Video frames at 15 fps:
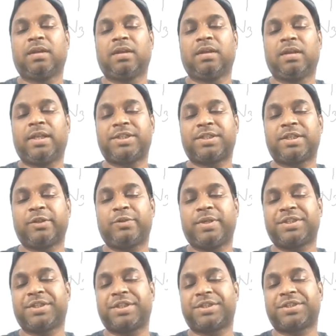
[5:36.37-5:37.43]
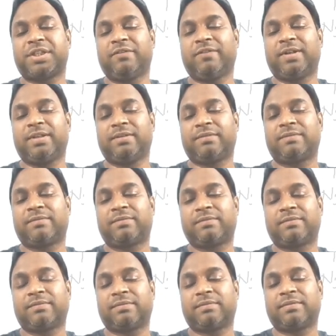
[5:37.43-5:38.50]
Let's say you take 61.
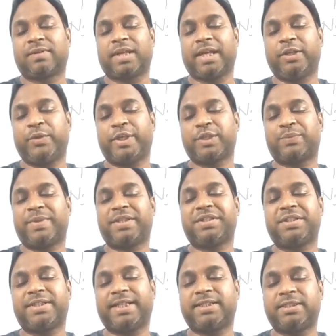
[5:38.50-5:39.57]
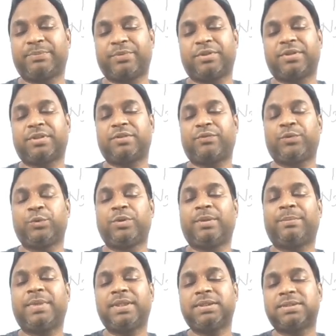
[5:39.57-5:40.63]
Can you express it as a product of two
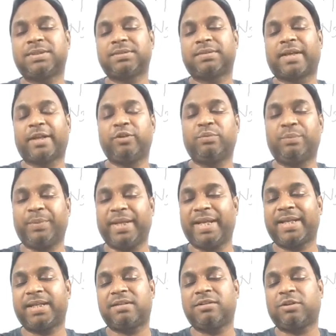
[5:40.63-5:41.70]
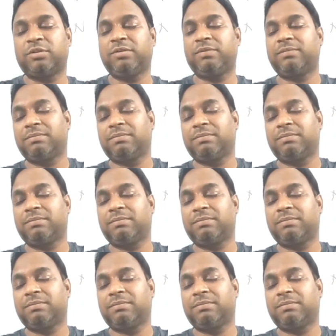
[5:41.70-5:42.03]
numbers? Can you break it down?